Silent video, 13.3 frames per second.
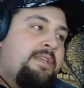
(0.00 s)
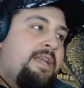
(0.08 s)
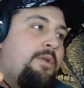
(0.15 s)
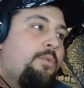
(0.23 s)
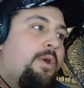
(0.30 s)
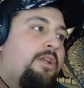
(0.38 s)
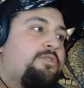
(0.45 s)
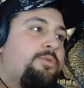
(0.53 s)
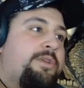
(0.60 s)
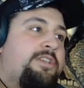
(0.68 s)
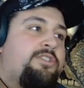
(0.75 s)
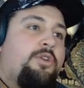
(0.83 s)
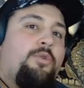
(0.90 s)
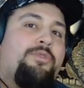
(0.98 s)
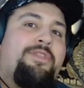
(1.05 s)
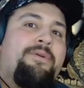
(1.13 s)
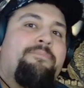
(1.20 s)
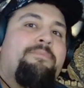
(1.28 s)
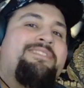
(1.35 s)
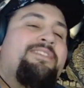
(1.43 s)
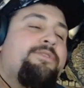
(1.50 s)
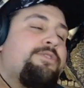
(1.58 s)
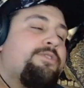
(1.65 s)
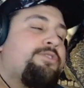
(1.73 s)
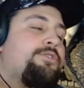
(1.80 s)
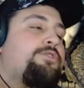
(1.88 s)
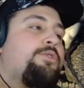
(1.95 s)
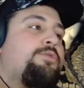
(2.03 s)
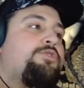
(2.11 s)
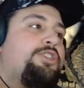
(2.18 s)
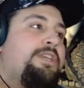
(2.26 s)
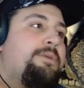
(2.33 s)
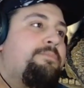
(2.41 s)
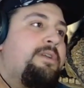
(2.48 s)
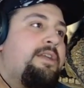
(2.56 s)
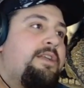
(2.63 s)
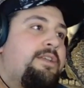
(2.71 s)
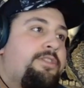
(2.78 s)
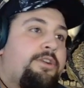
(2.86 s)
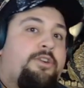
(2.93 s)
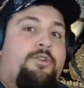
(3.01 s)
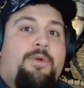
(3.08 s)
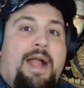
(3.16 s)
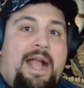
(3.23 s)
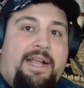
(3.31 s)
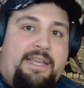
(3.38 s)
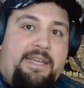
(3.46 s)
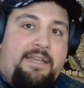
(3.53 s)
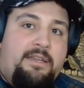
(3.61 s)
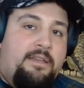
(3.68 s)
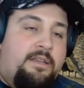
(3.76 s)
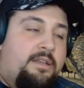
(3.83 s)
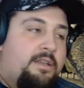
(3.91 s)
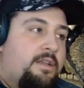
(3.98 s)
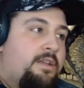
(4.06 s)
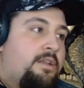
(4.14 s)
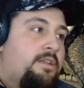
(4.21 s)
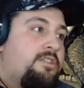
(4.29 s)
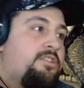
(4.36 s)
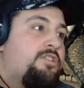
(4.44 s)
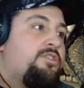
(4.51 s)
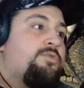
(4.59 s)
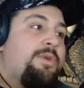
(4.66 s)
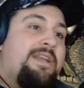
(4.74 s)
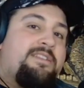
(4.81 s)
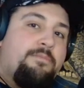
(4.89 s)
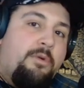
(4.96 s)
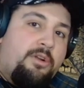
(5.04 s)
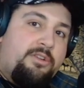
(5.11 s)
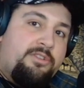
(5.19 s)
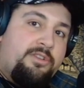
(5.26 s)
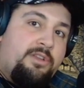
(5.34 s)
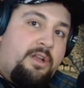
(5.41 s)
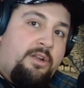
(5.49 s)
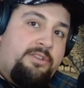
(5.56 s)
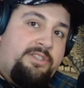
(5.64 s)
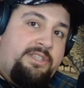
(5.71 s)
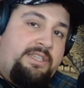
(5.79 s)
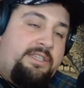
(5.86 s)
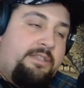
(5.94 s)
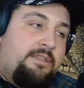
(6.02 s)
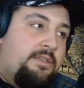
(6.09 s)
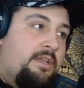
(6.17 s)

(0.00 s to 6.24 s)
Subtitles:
And while doing so, the materials are so cheap, they're cracking, stress marks are seen.